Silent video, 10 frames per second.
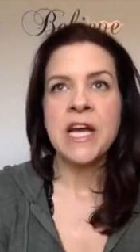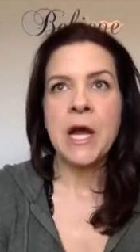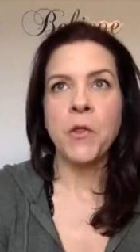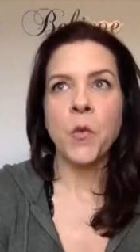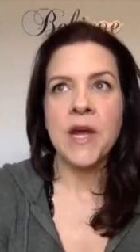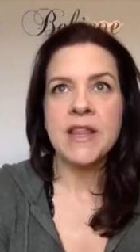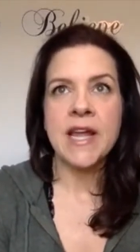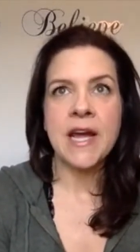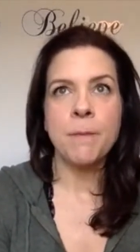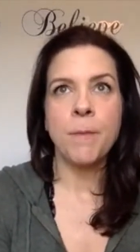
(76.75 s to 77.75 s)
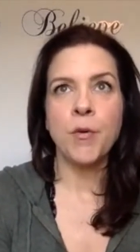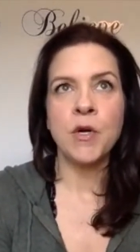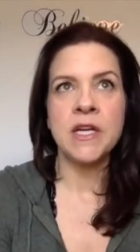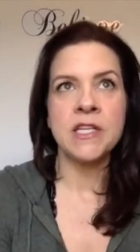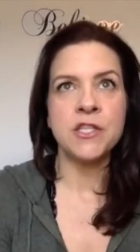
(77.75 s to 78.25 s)
And the way that I
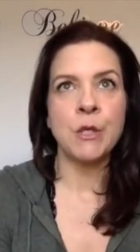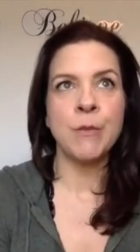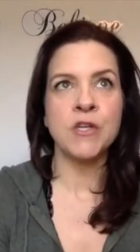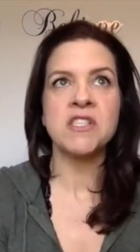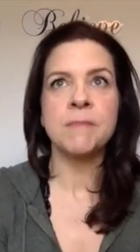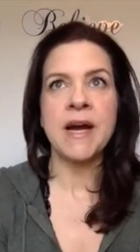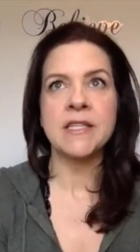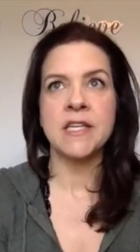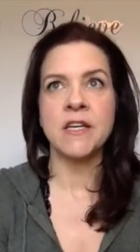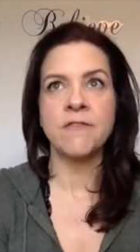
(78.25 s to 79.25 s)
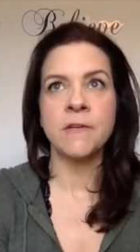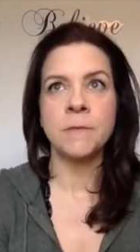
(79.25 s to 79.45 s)
put it into perspective,